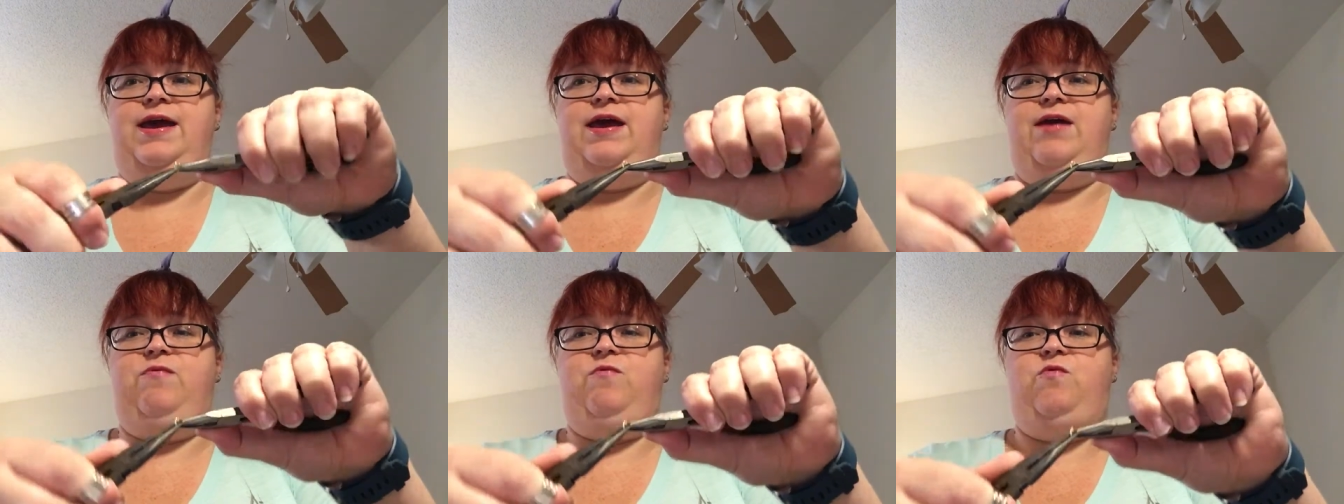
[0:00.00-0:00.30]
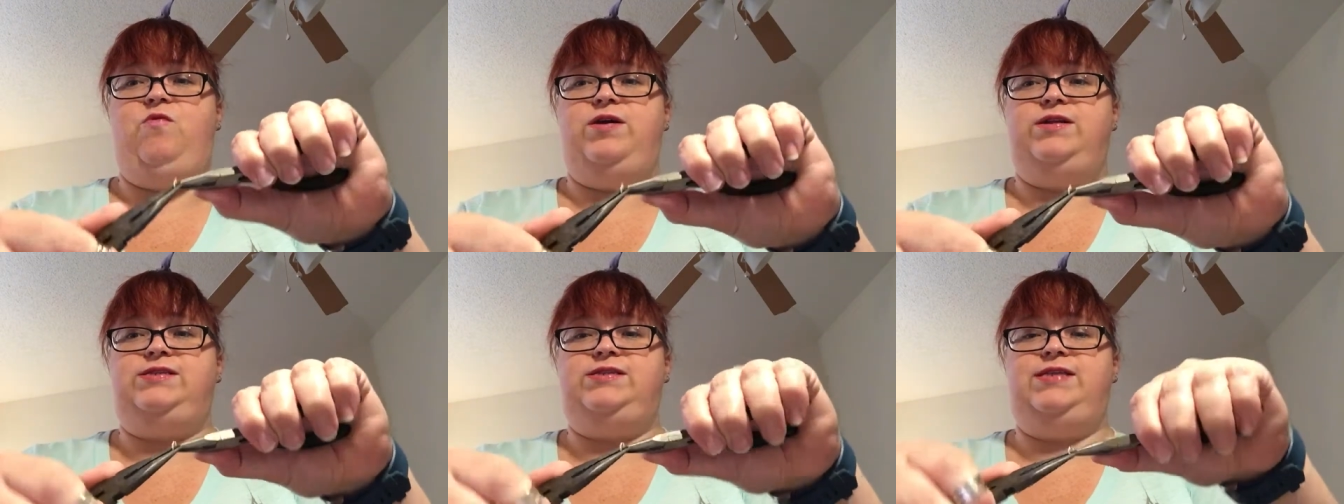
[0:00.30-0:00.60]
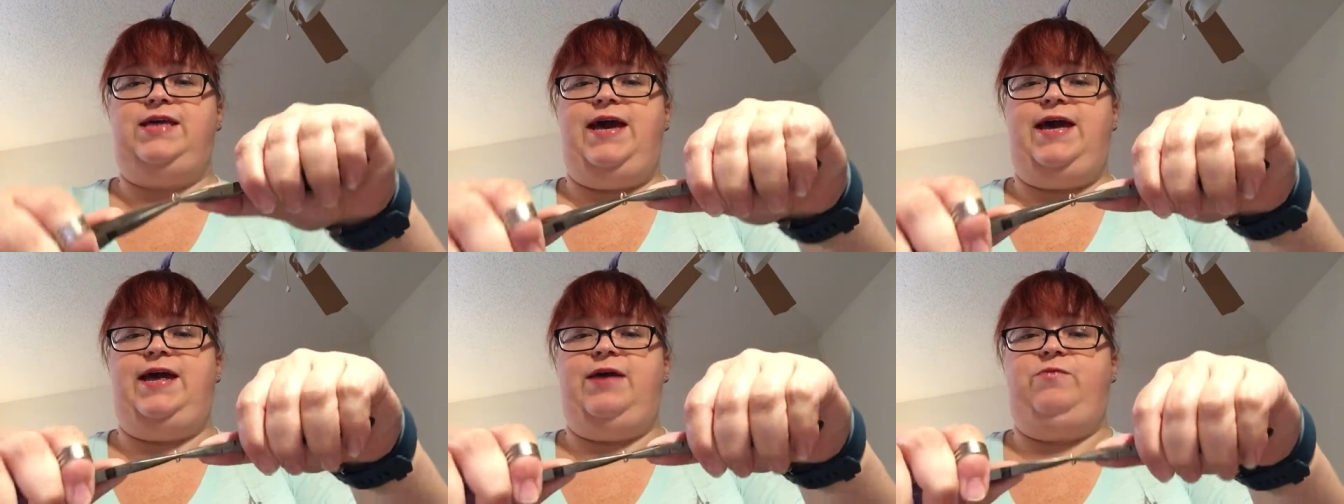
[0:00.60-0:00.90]
And what
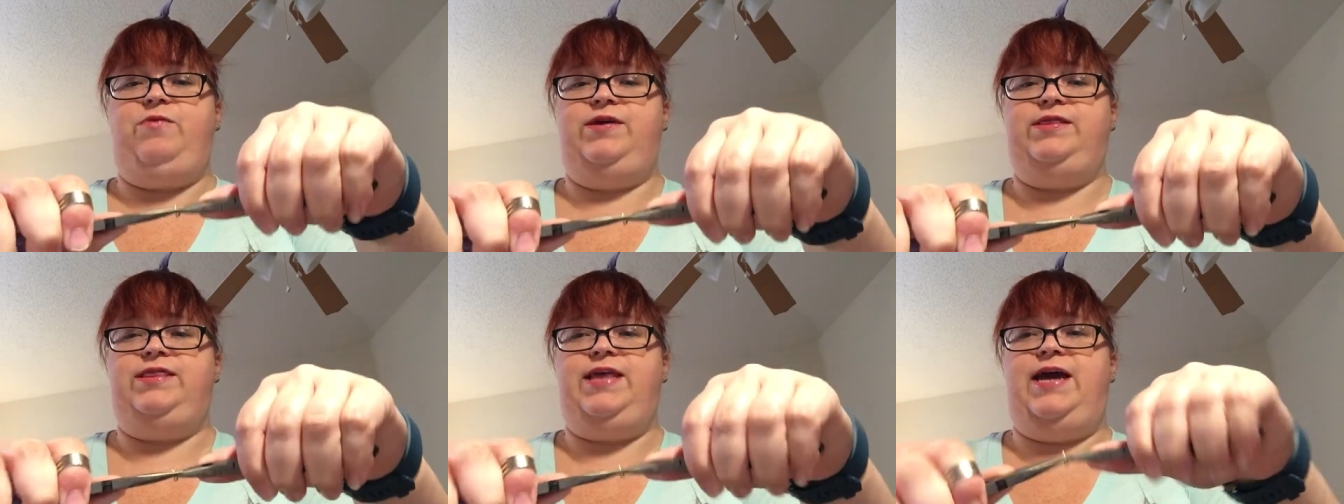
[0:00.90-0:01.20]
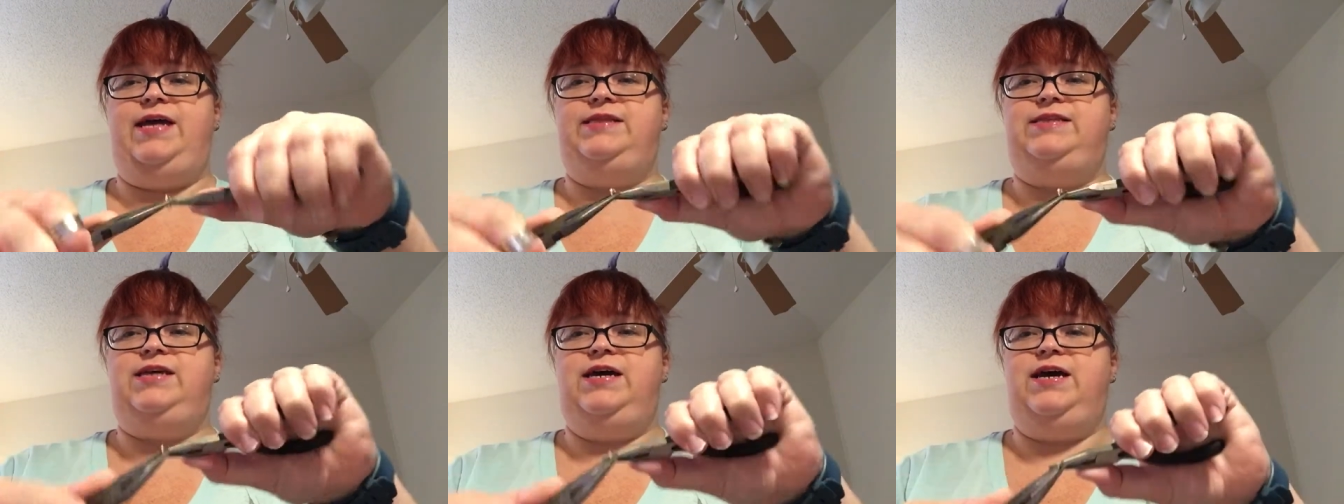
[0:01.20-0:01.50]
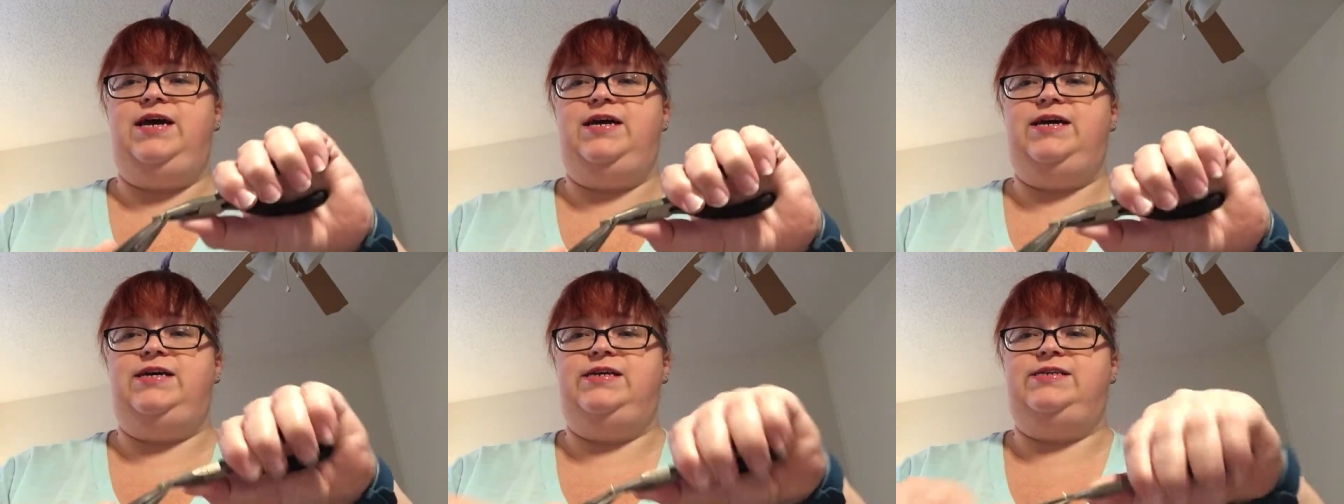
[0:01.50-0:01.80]
that
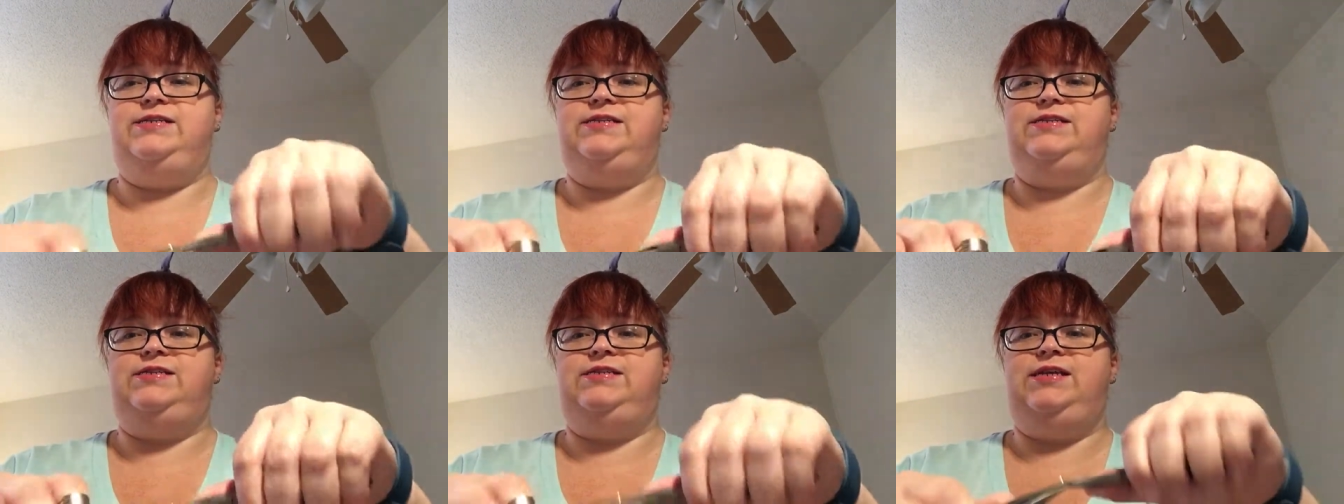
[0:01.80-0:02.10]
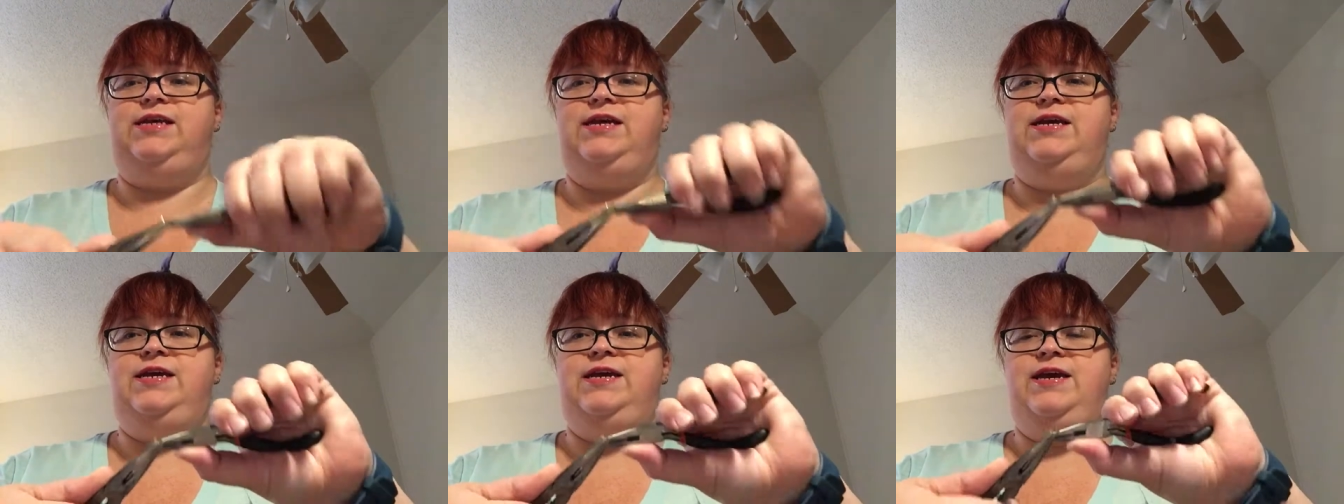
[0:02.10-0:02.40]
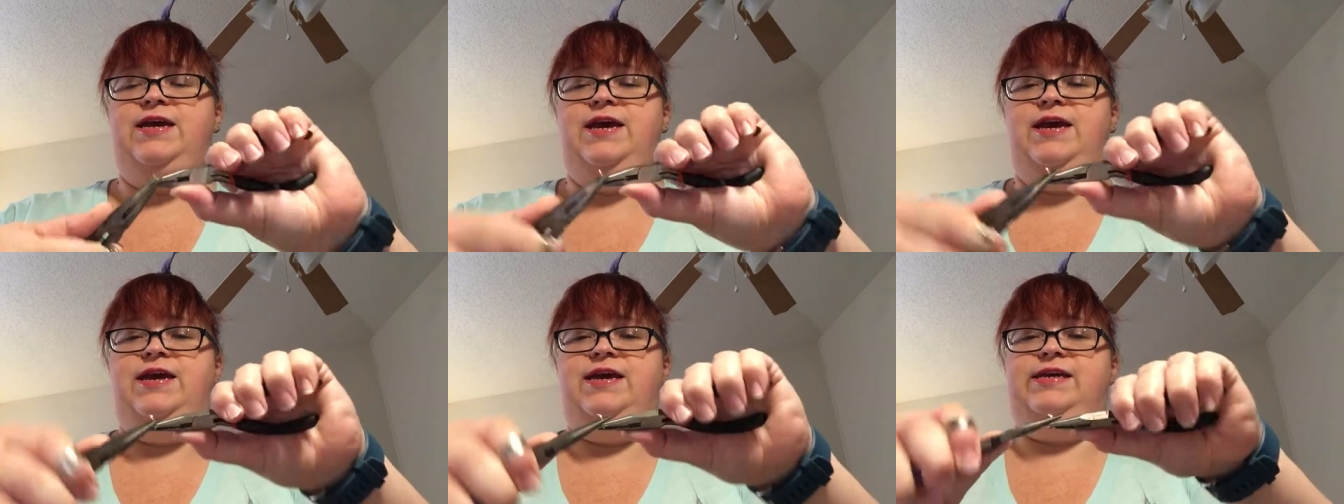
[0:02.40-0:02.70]
does
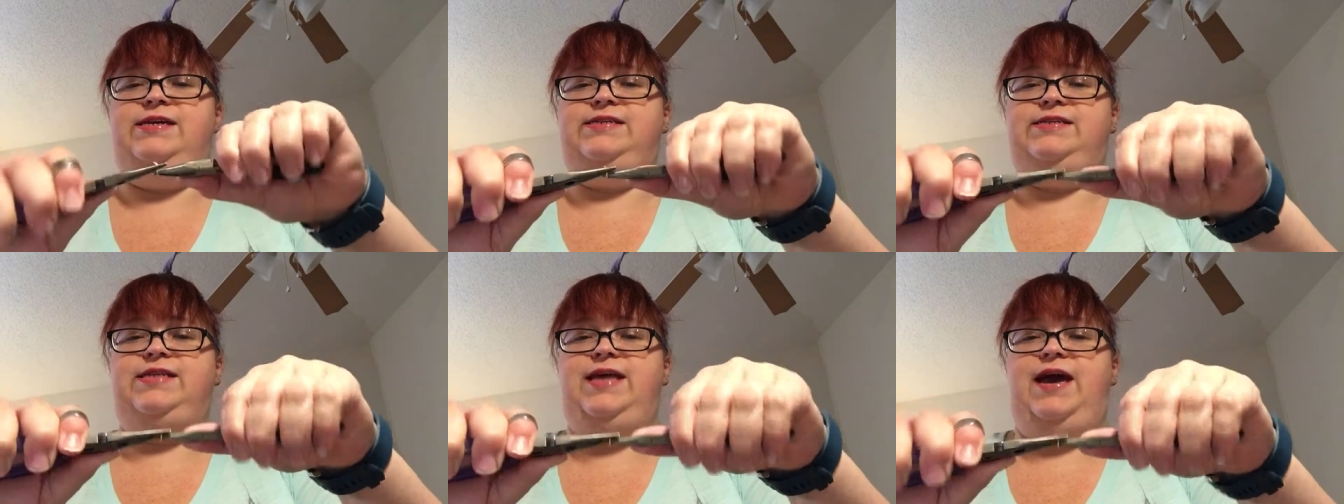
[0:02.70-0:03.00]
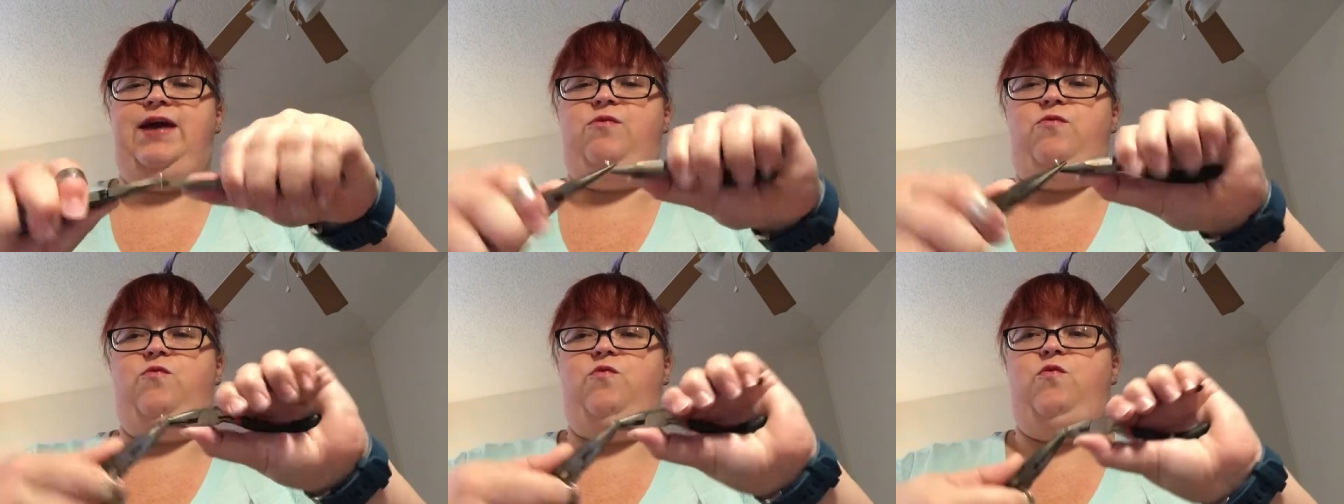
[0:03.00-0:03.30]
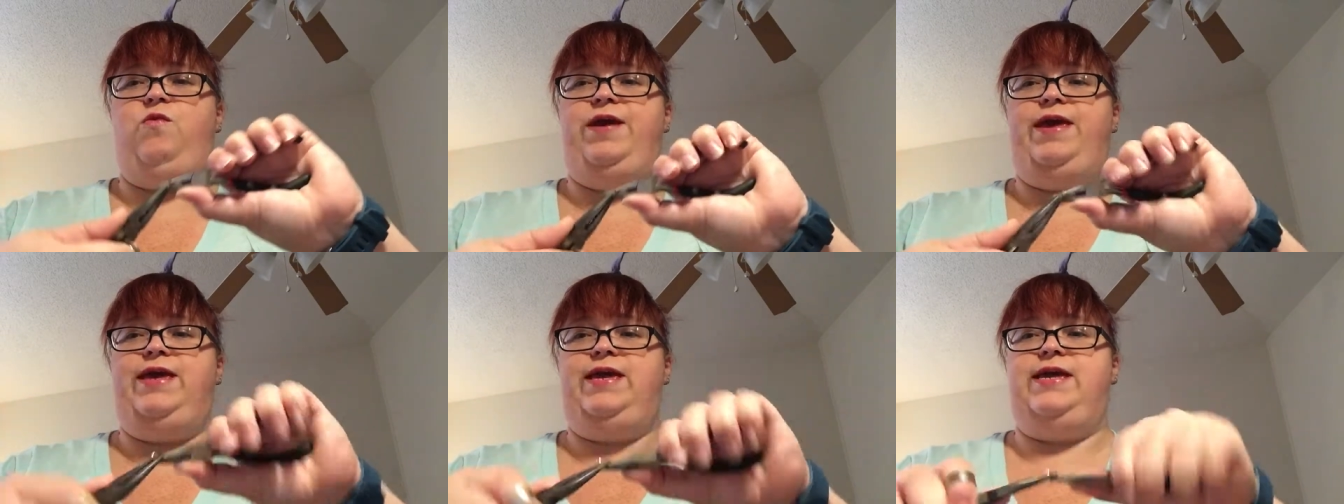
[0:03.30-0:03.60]
is that
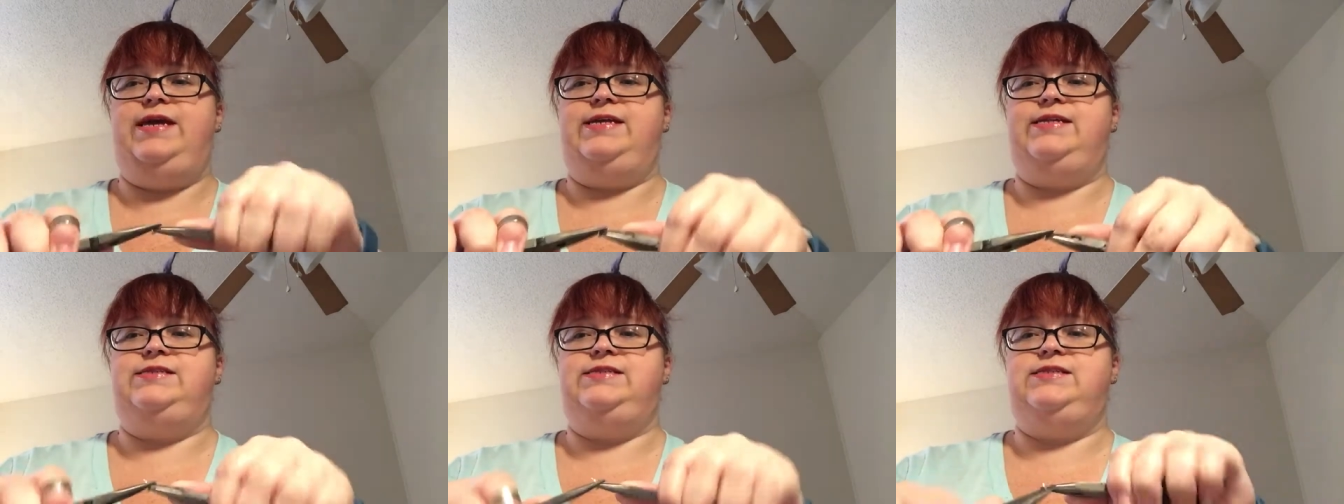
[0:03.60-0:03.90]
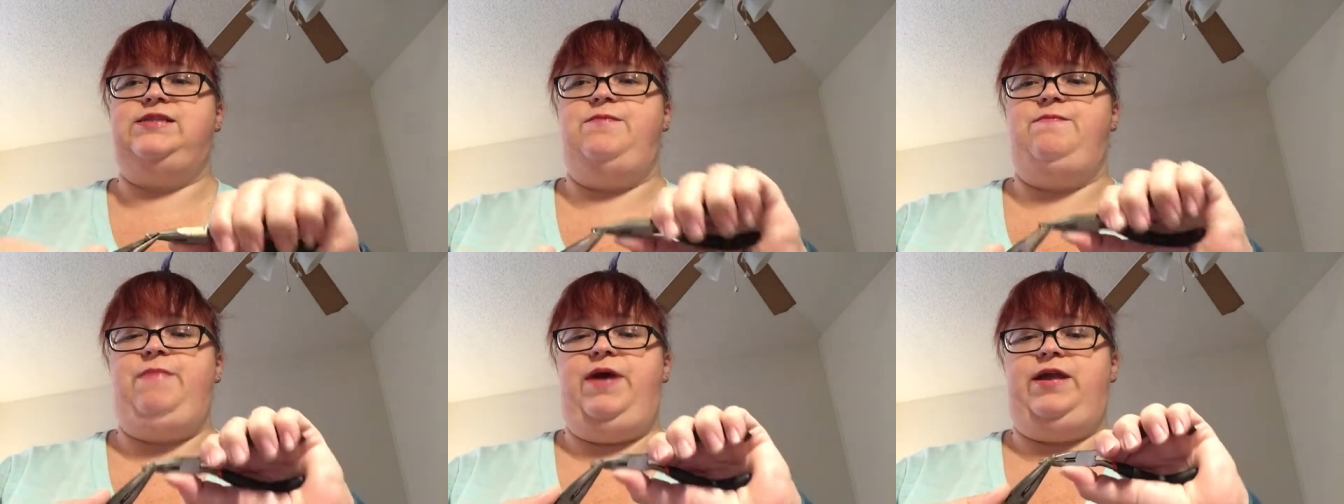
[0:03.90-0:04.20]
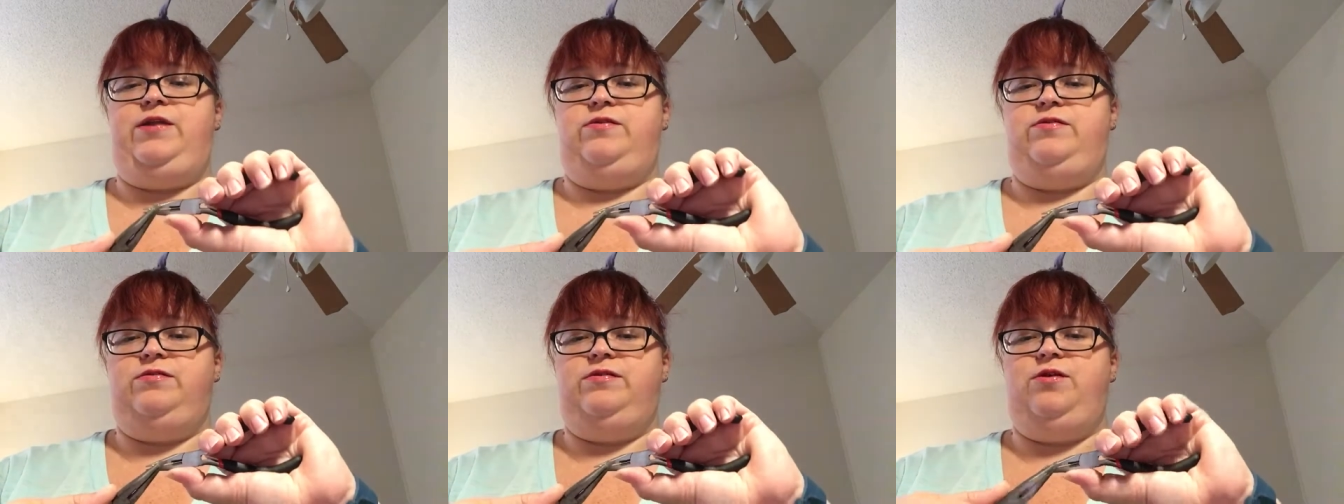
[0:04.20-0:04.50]
weakens the
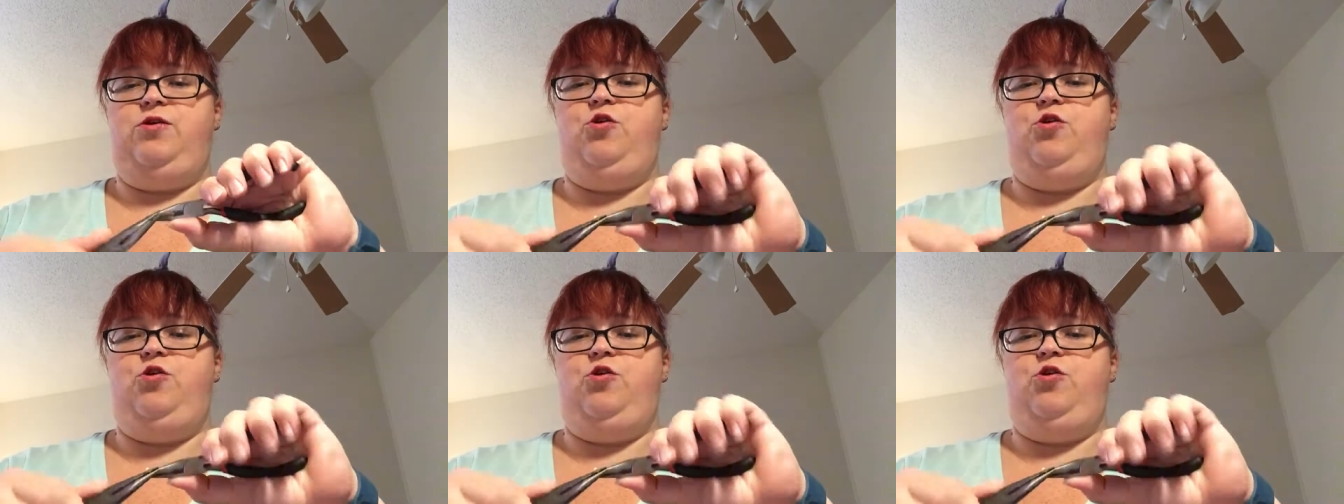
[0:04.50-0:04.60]
metal.